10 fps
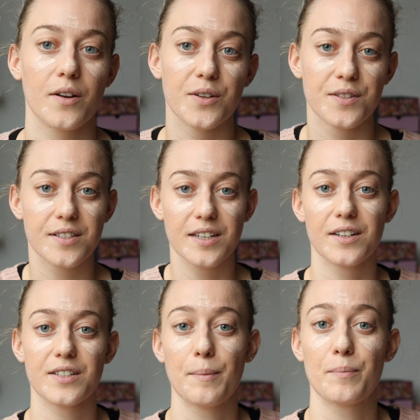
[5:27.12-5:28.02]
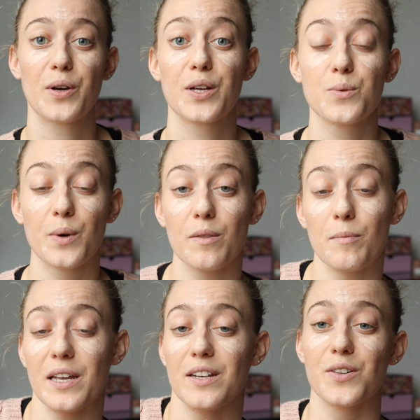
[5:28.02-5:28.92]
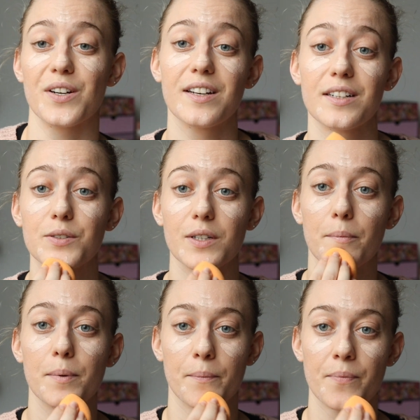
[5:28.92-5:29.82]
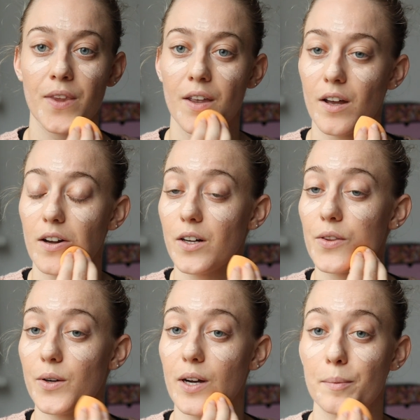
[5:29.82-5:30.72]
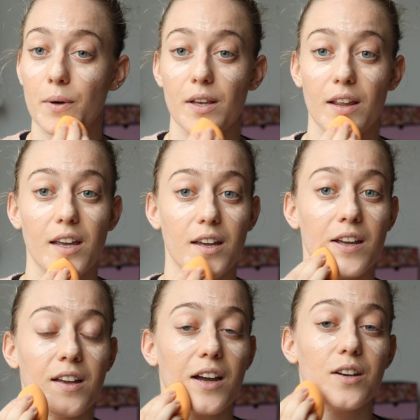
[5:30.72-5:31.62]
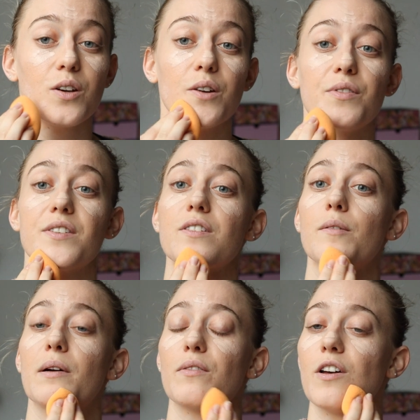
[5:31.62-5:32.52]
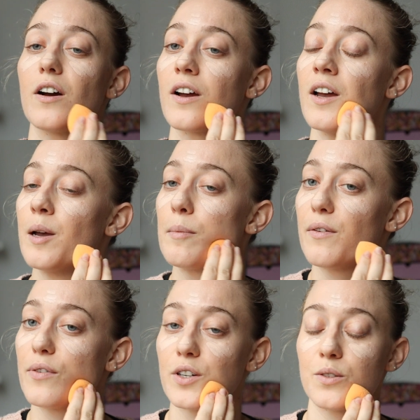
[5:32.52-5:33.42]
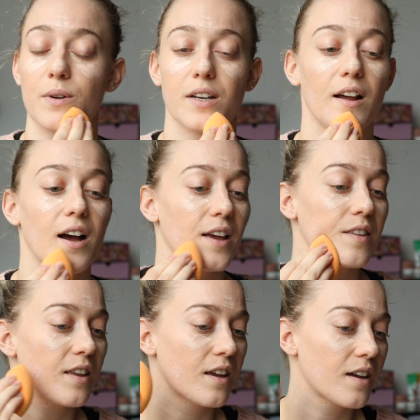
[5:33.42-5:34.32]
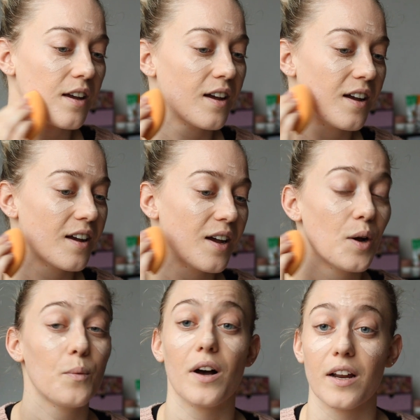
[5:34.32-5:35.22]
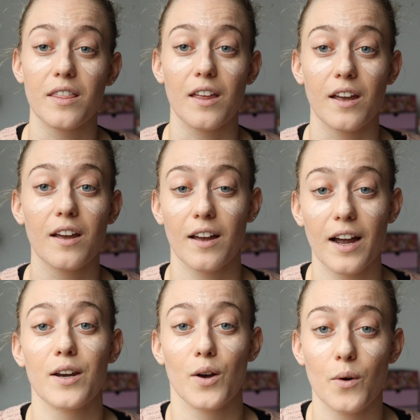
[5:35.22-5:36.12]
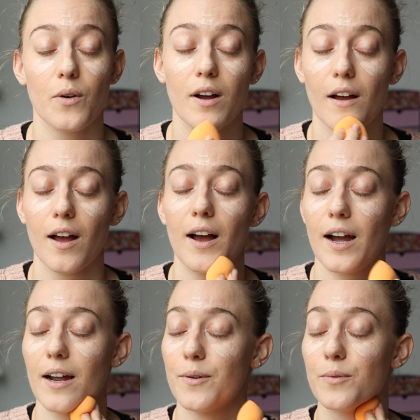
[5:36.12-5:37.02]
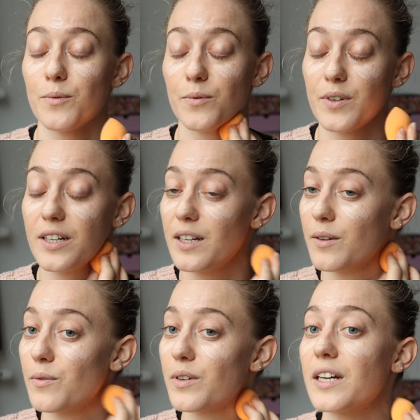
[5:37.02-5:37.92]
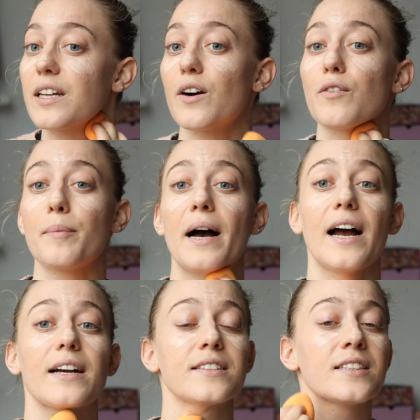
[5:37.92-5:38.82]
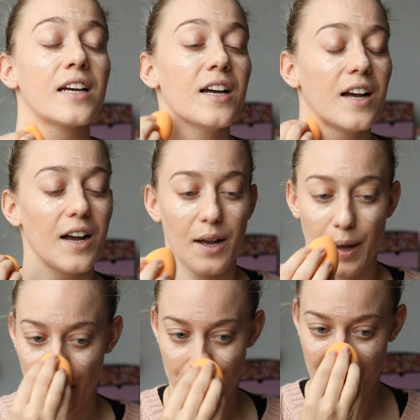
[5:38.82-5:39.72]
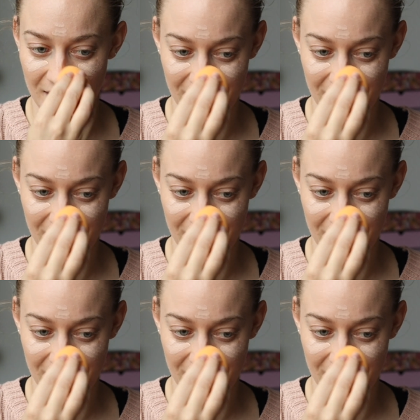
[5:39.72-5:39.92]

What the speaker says: concealers and products with me during the trip. Although I brought like, I don't know if you saw my vlog, my first one, I think, well I know I really overpacked. I